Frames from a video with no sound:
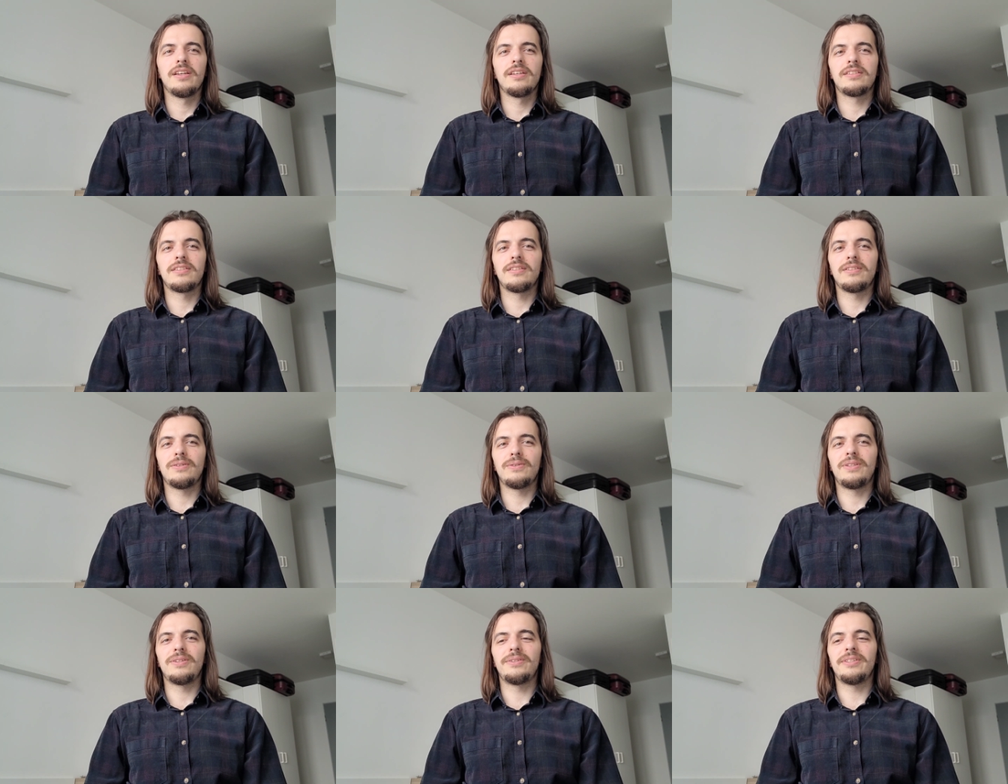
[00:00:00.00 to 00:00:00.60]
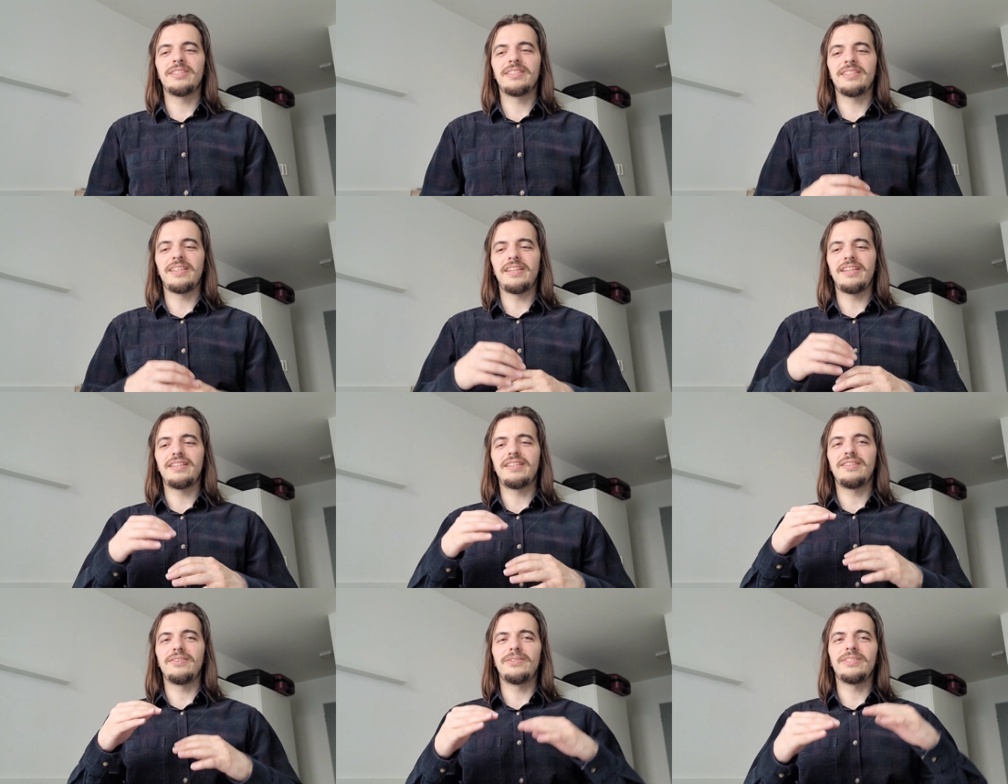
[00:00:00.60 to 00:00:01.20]
So there is a
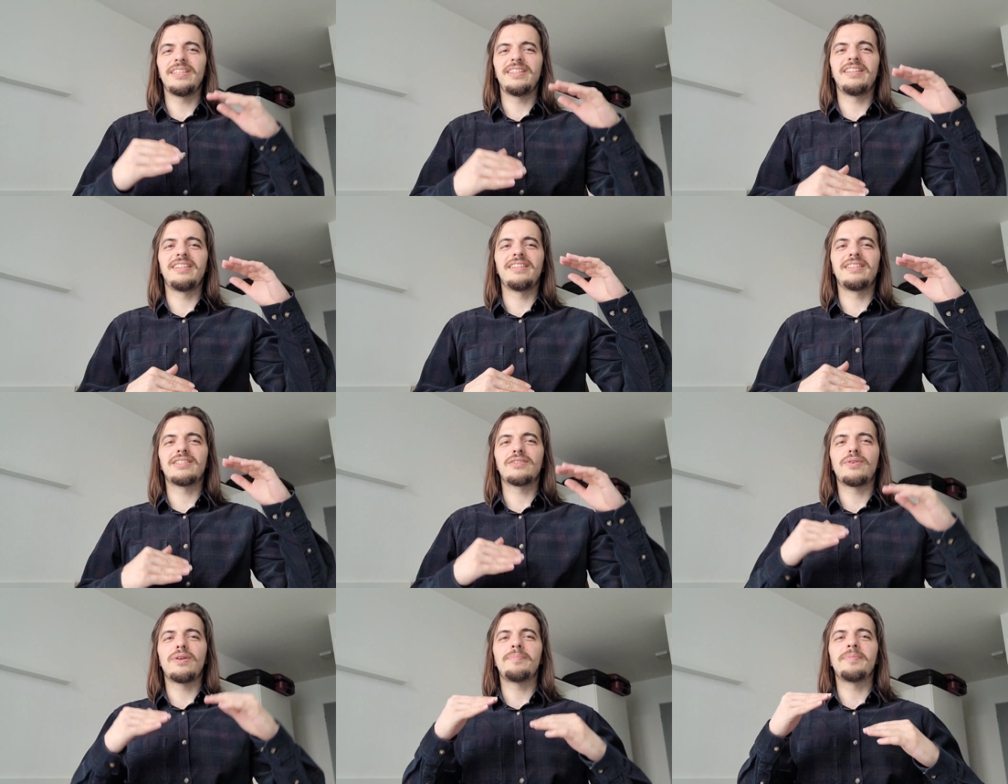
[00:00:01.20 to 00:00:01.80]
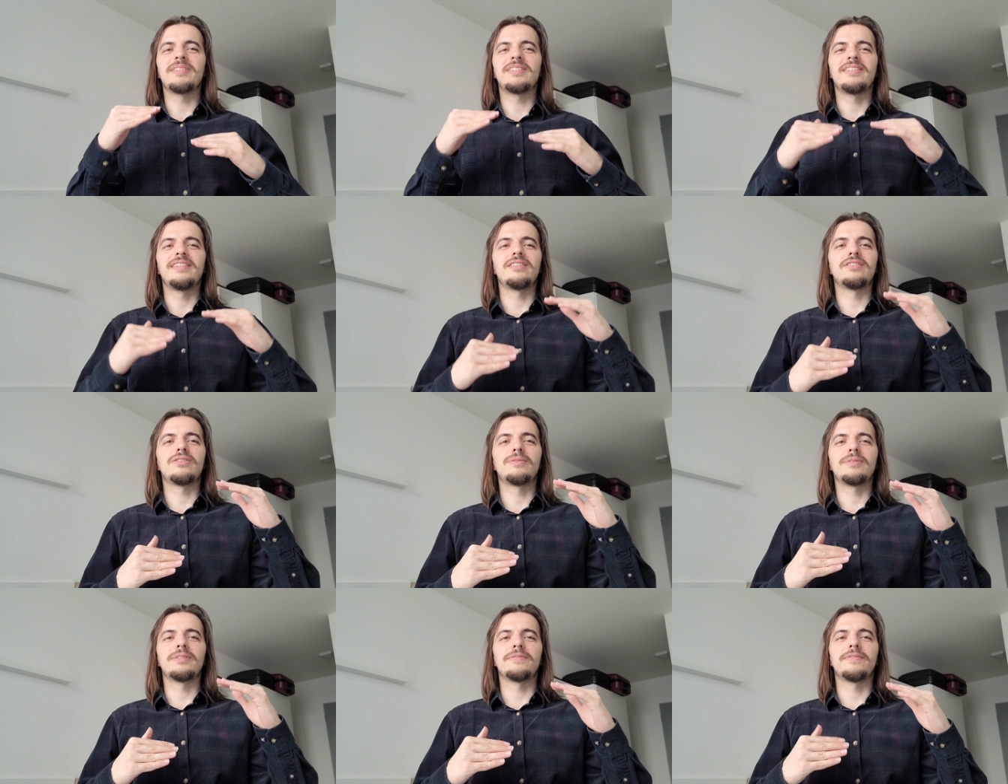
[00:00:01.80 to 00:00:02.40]
there is a discrepancy in
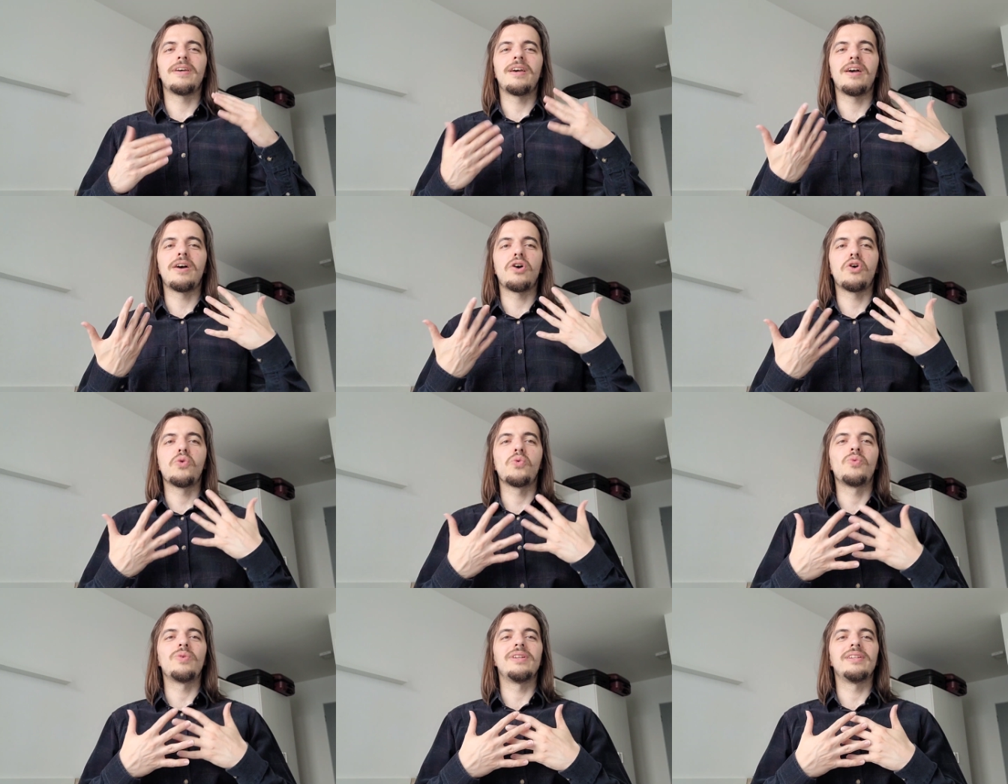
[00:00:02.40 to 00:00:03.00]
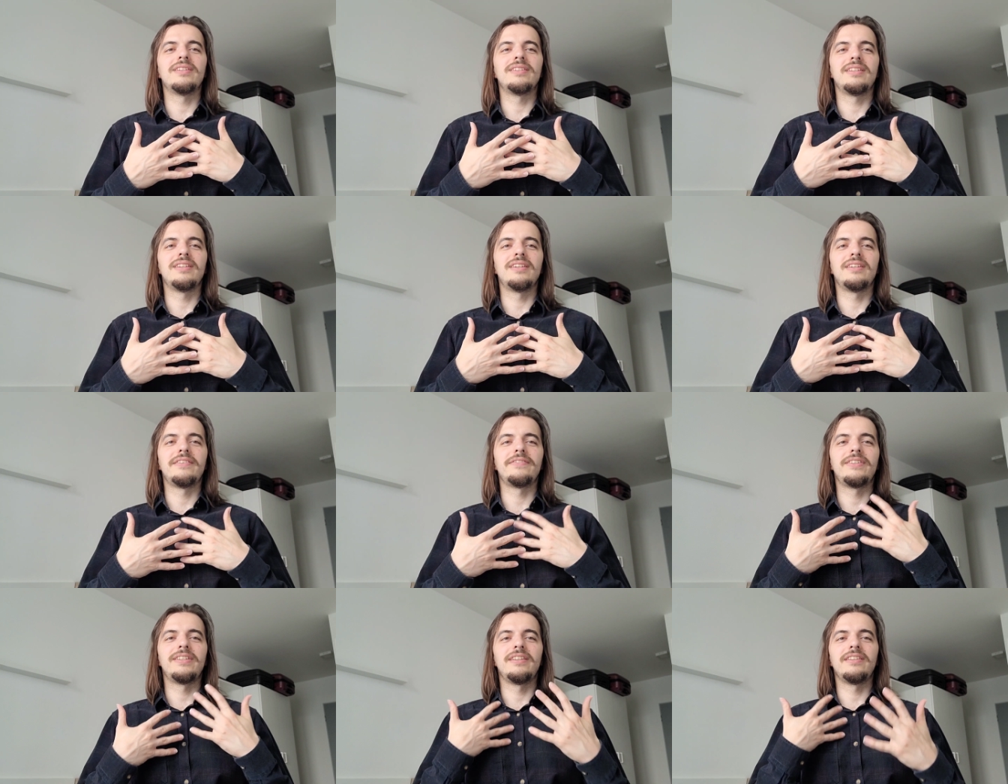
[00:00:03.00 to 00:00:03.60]
terms of how
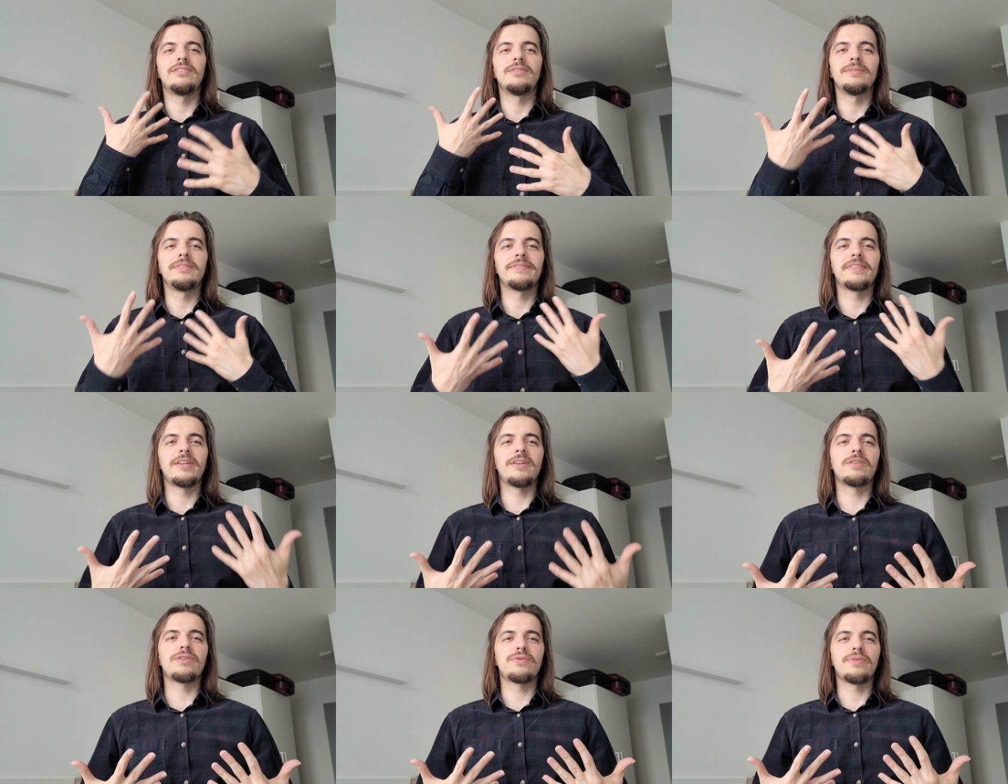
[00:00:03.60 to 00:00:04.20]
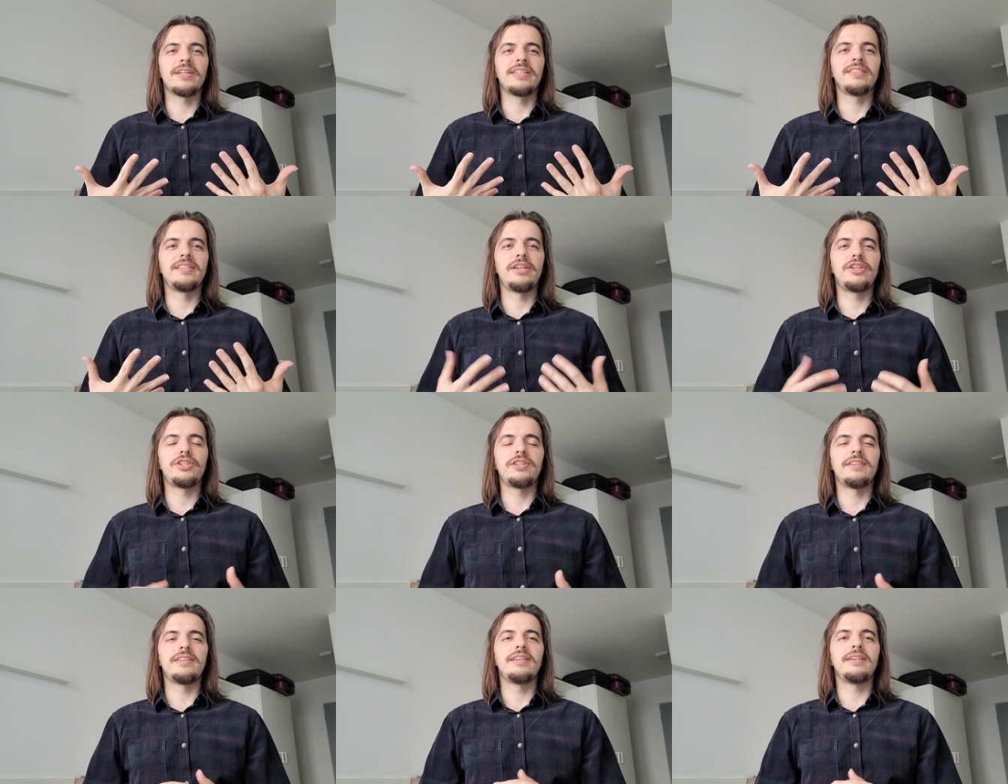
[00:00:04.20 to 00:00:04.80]
in terms of
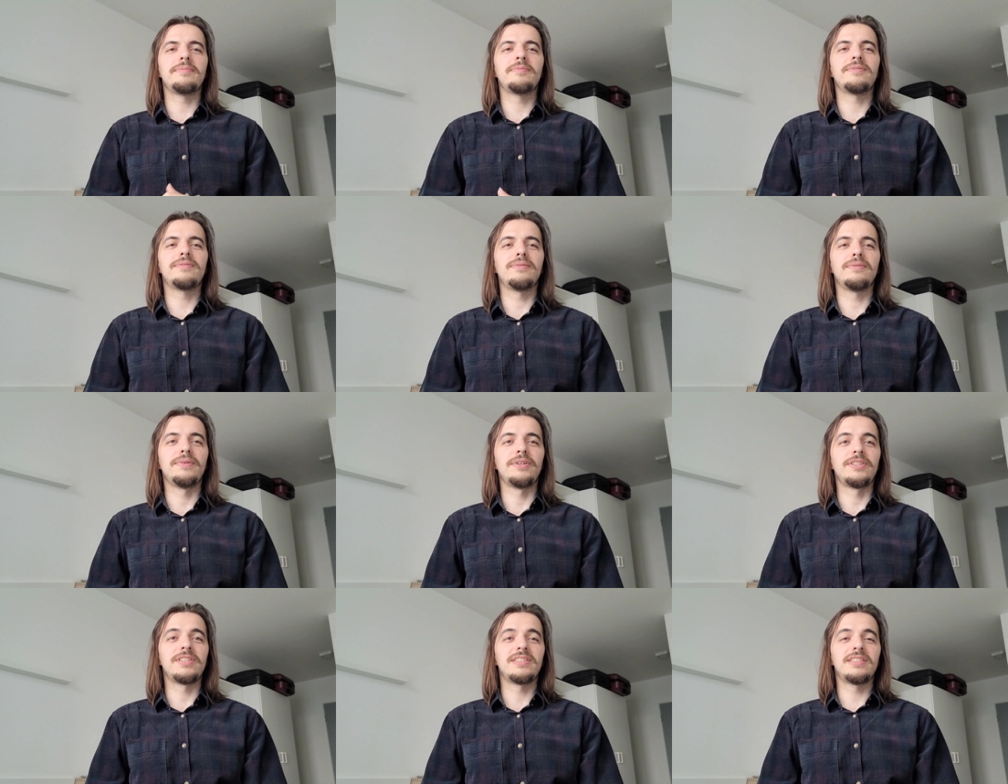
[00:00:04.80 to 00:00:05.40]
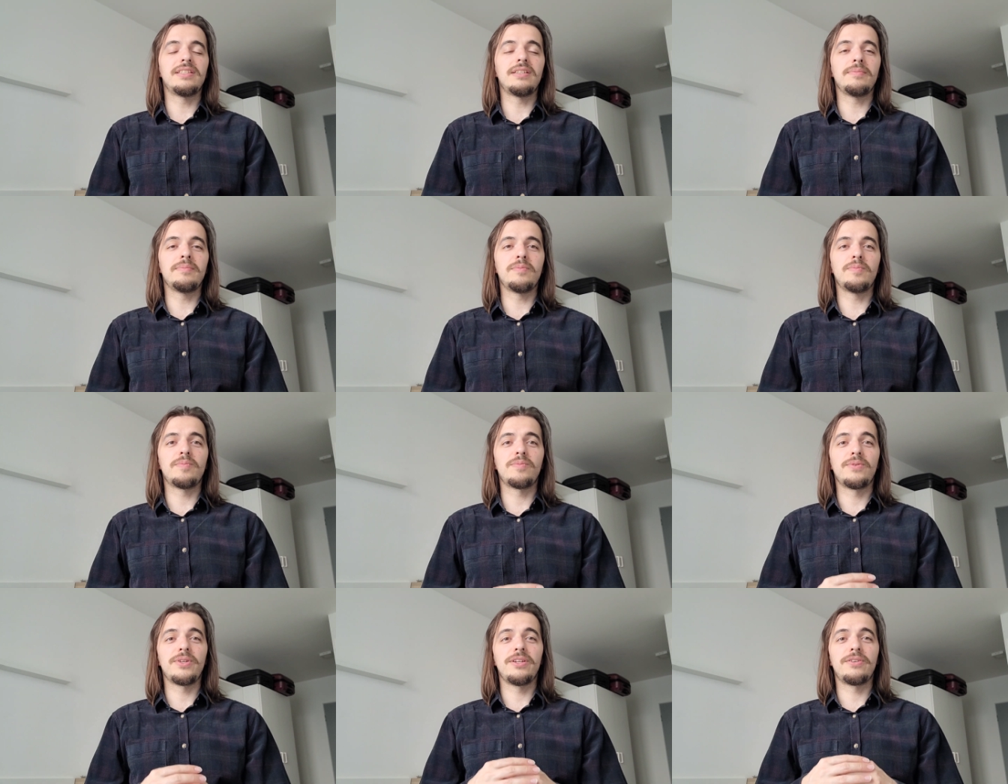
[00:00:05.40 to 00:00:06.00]
characterization depth, which
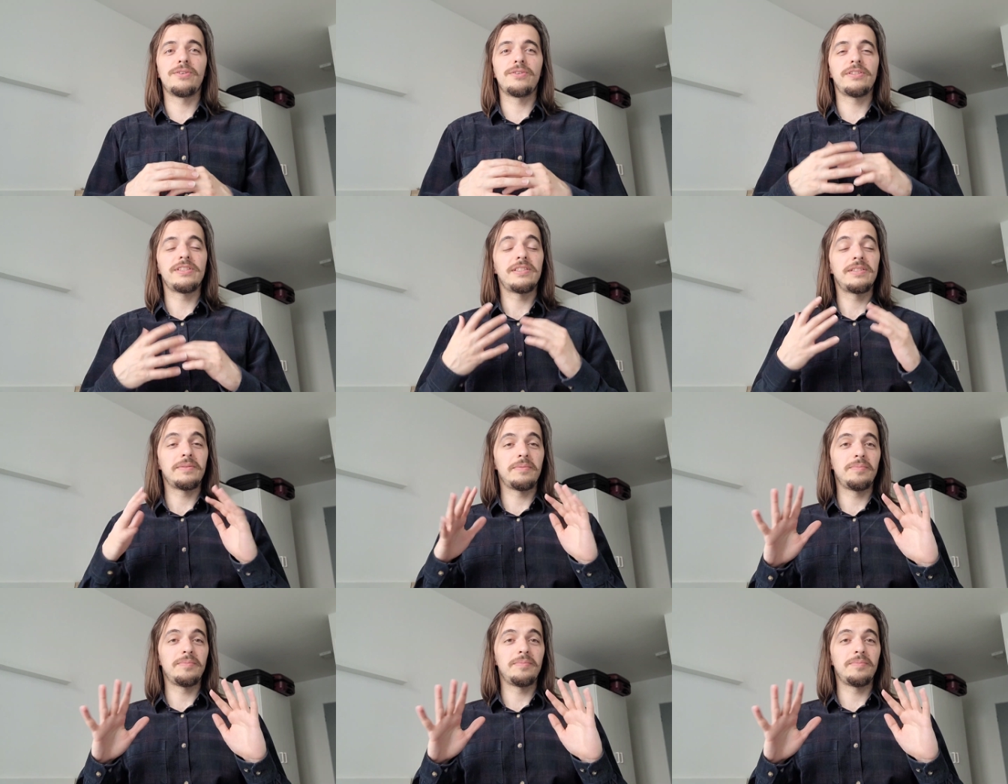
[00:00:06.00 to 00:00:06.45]
some readers